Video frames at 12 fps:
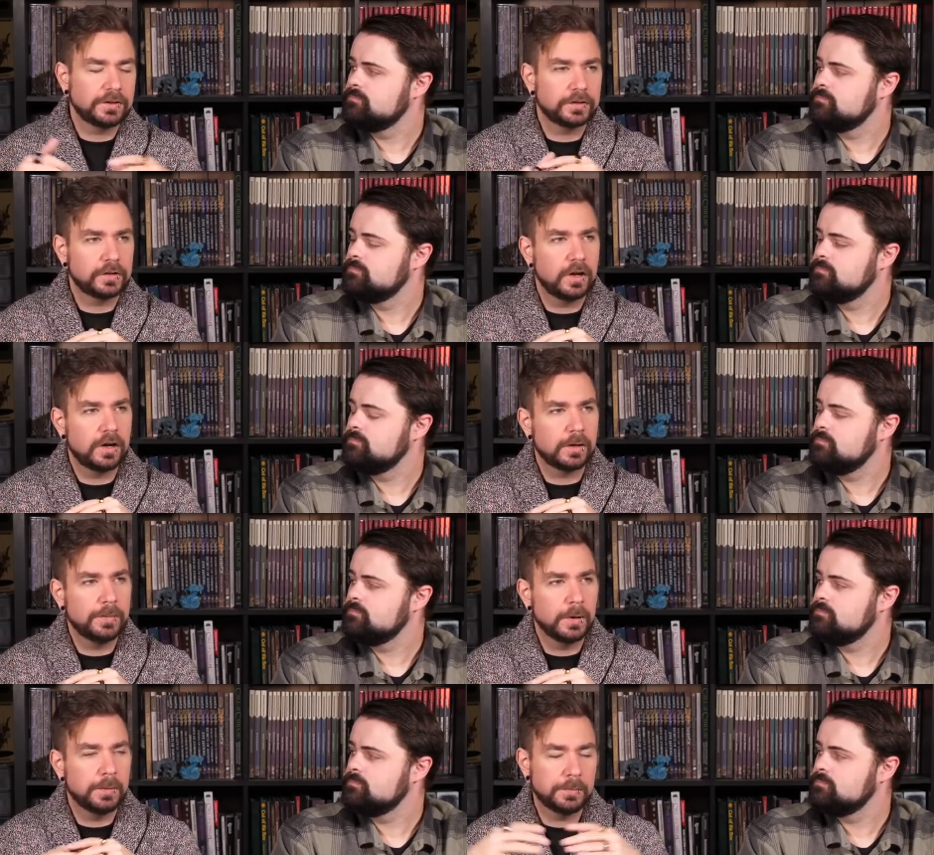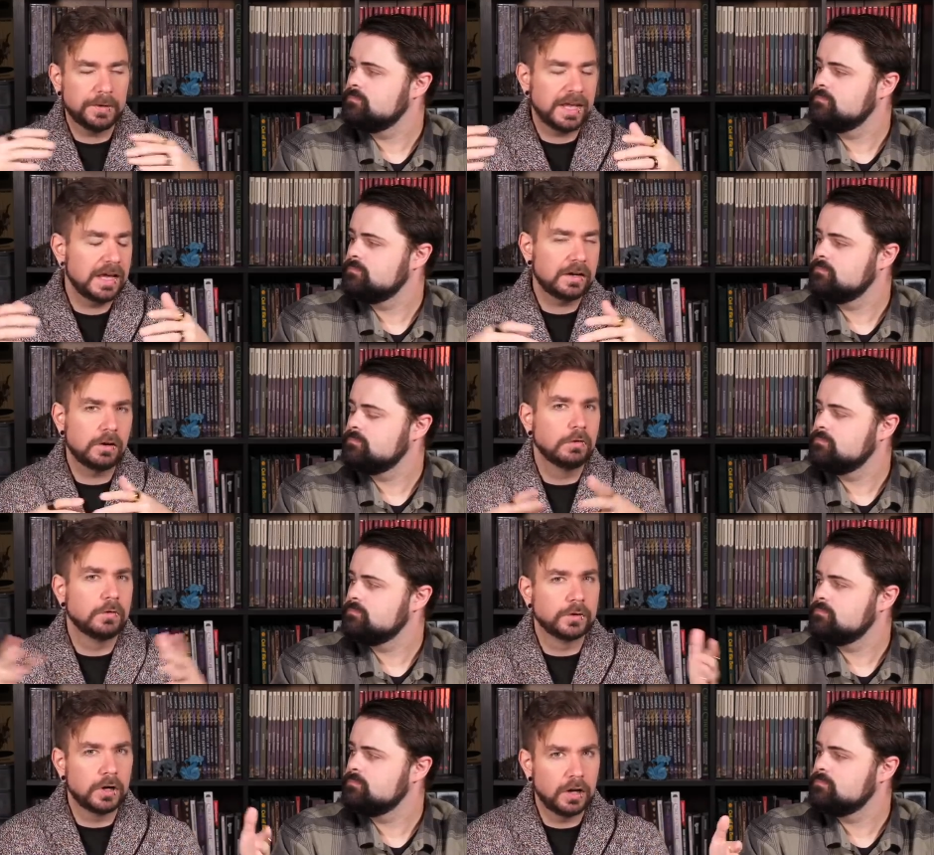Speaker 1: to talk about, but we can't go
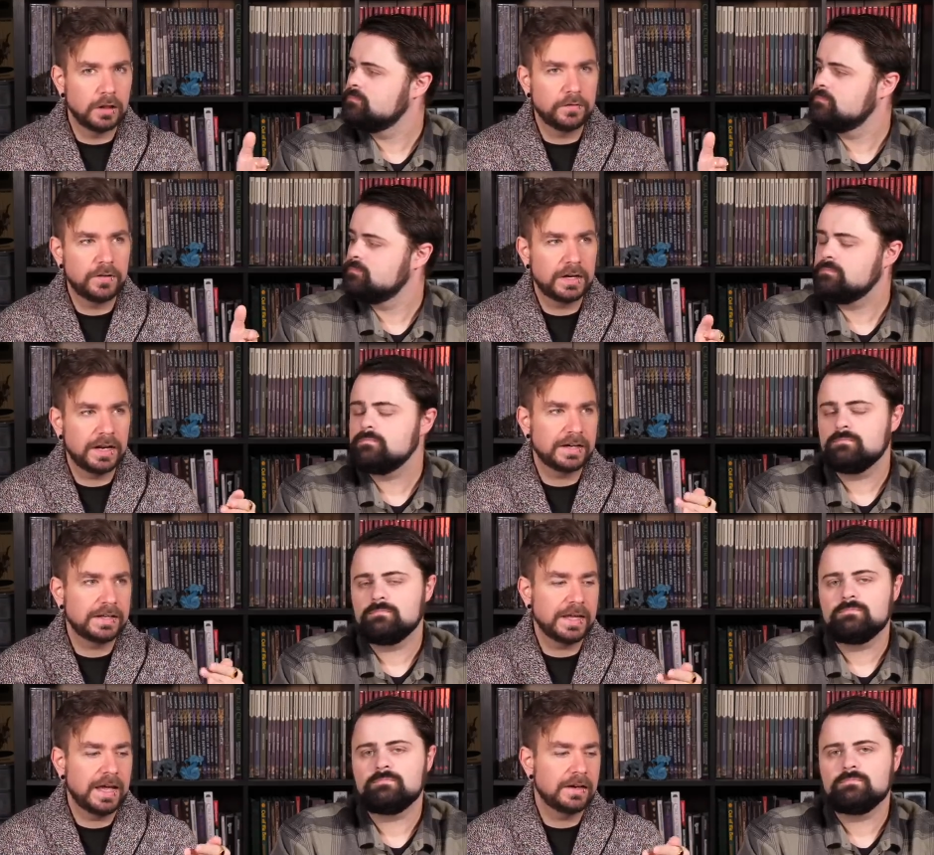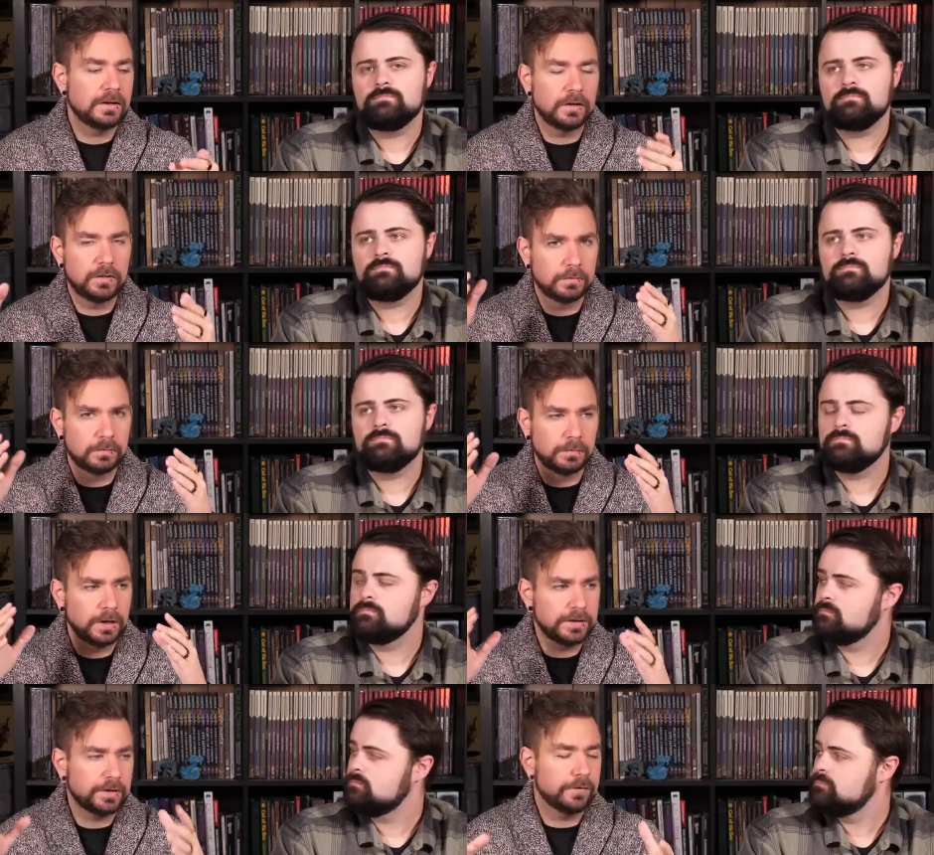over all of it. And again,
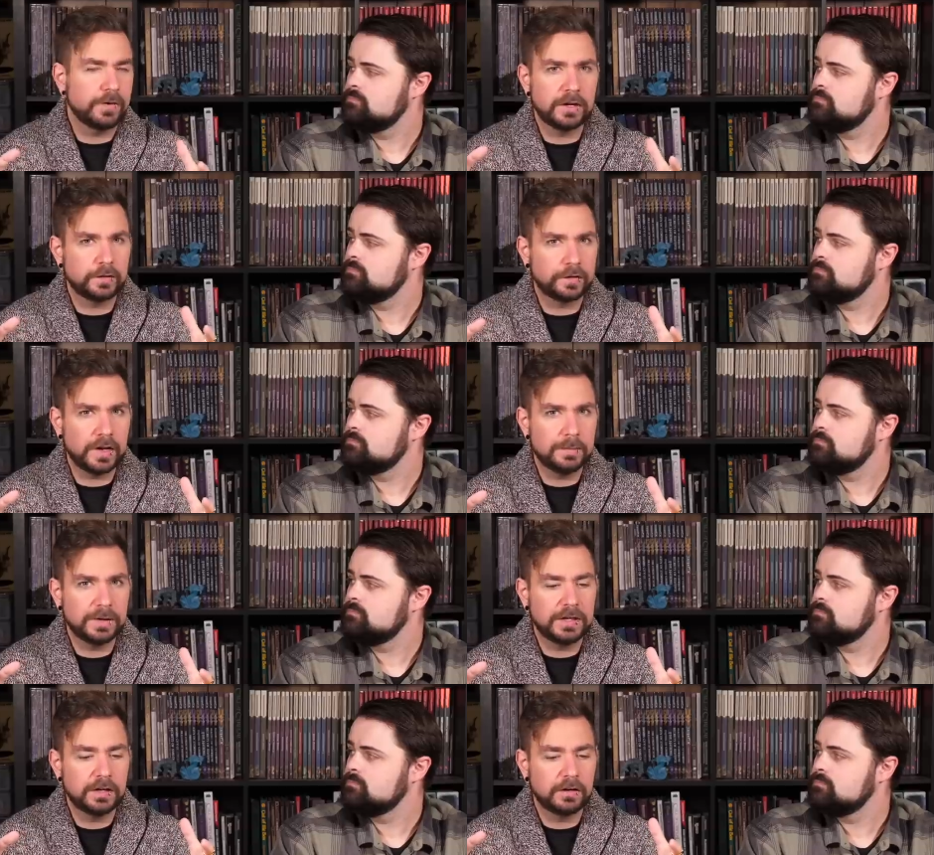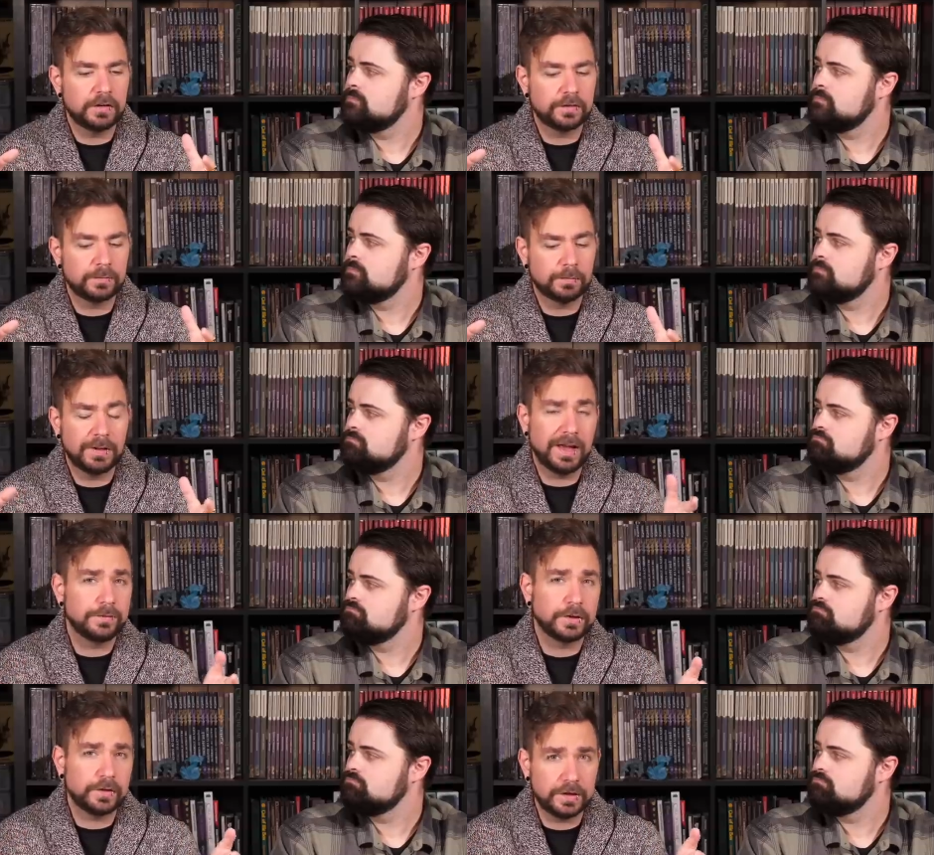really the final statement here is we'll
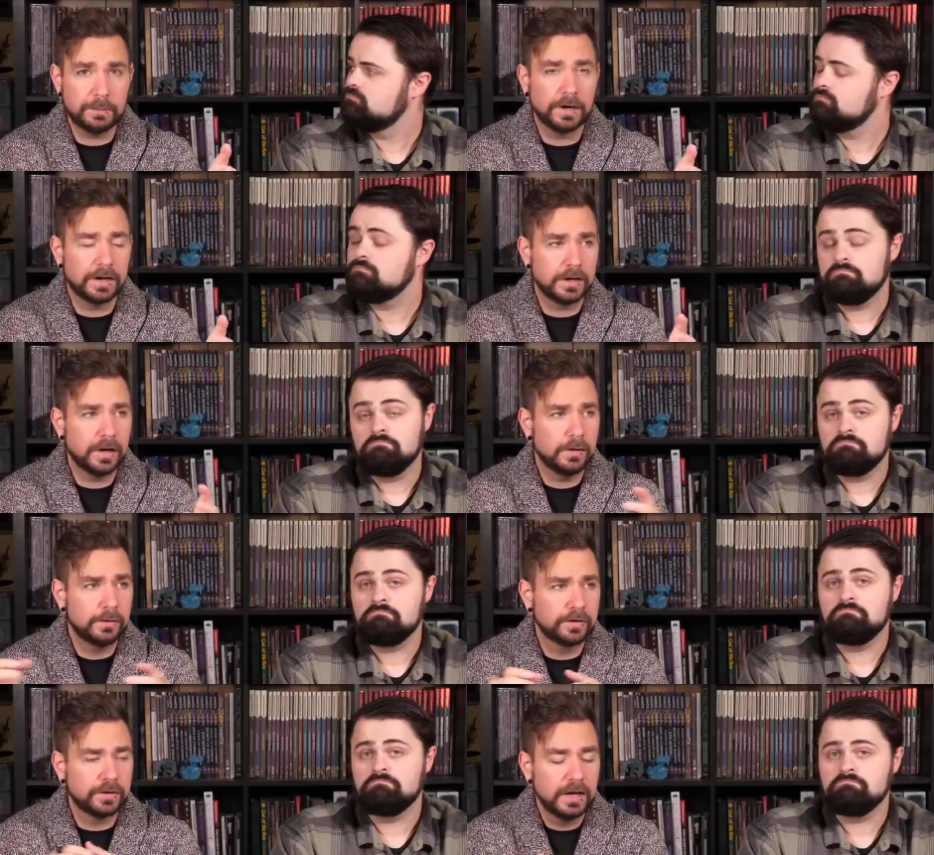have to see where it goes.